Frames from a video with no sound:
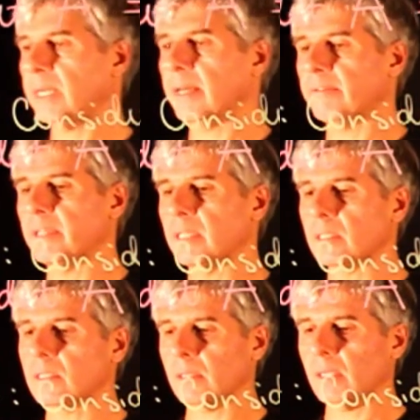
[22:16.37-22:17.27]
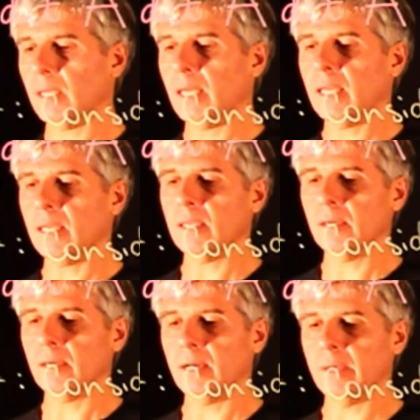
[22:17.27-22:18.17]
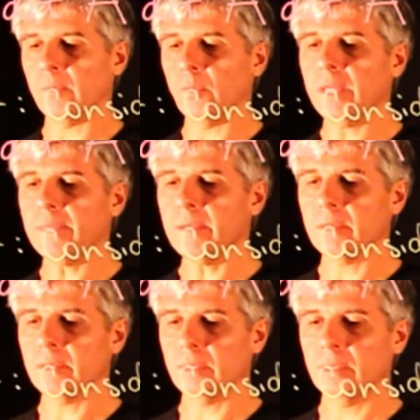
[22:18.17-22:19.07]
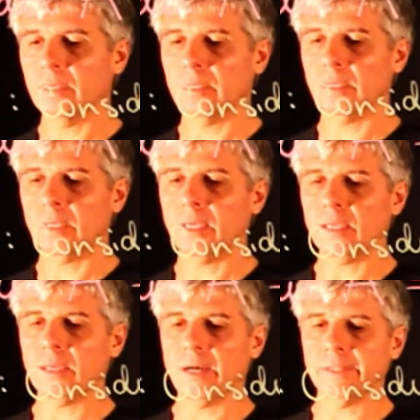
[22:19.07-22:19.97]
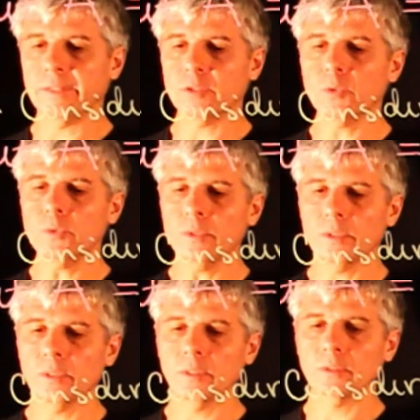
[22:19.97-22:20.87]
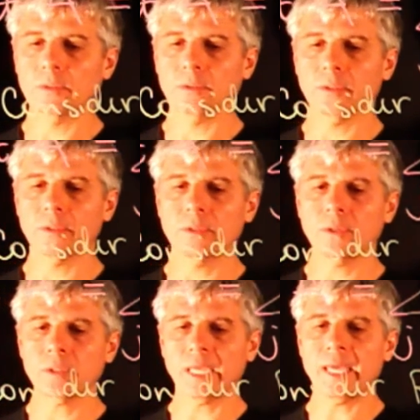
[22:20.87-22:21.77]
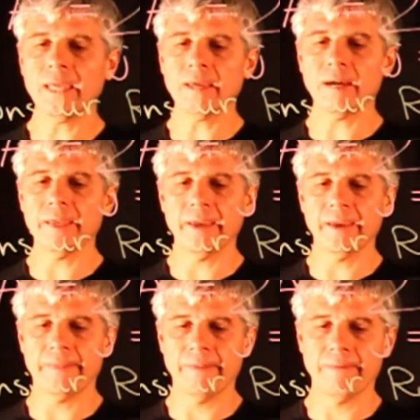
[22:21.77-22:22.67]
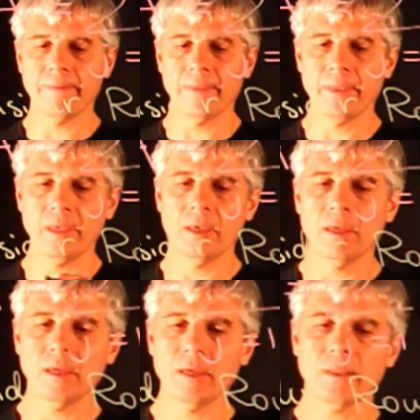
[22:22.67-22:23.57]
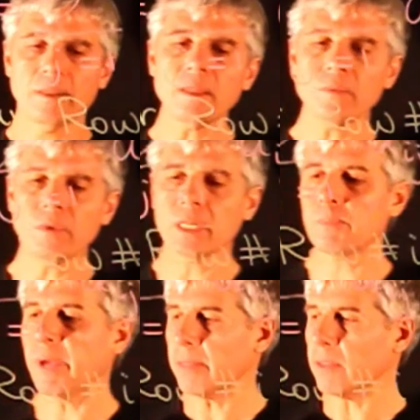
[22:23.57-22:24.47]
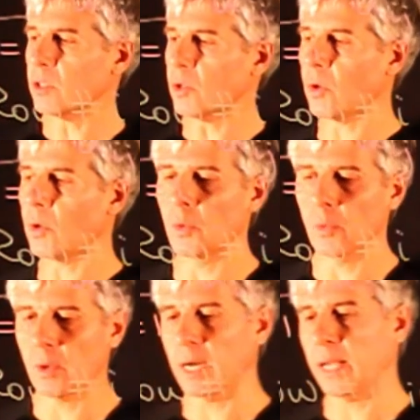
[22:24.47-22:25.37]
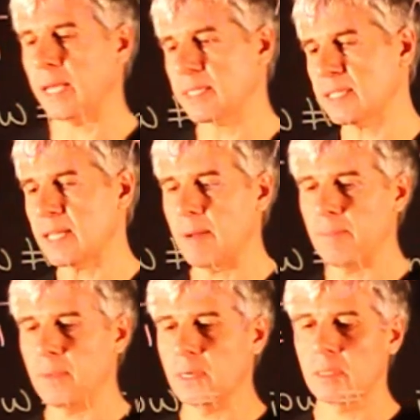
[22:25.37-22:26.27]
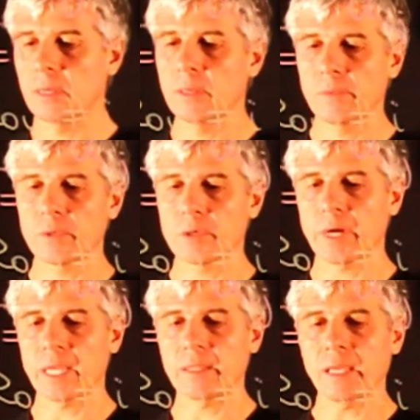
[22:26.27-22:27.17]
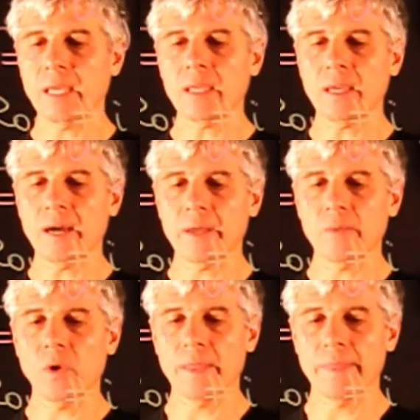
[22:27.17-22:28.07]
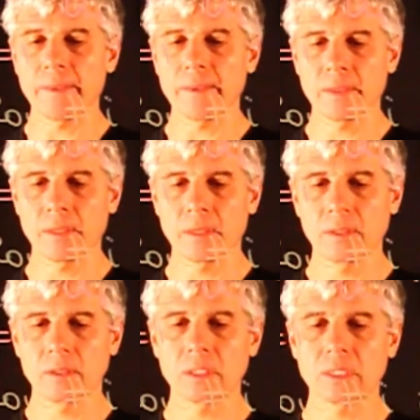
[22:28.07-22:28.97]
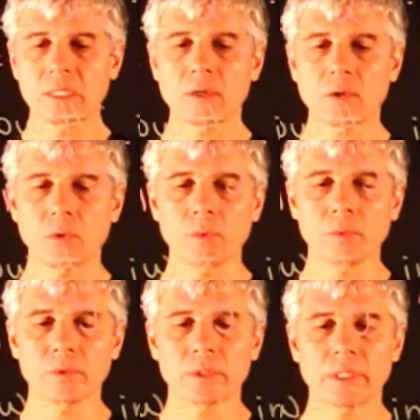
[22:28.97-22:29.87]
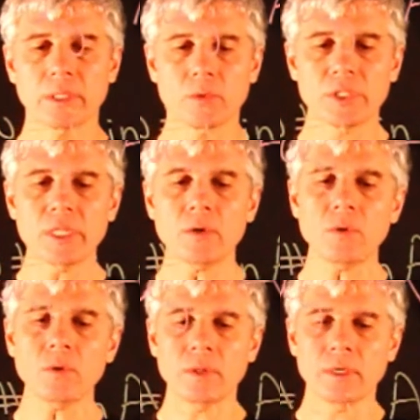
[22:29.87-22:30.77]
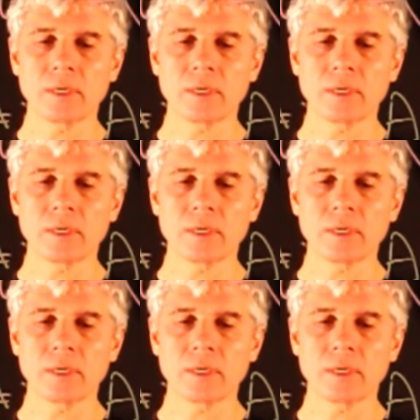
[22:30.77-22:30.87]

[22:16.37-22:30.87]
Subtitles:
have this AI1, AI2, AIN. And then we expand this row as a sum. We write AI1 0, 0, 0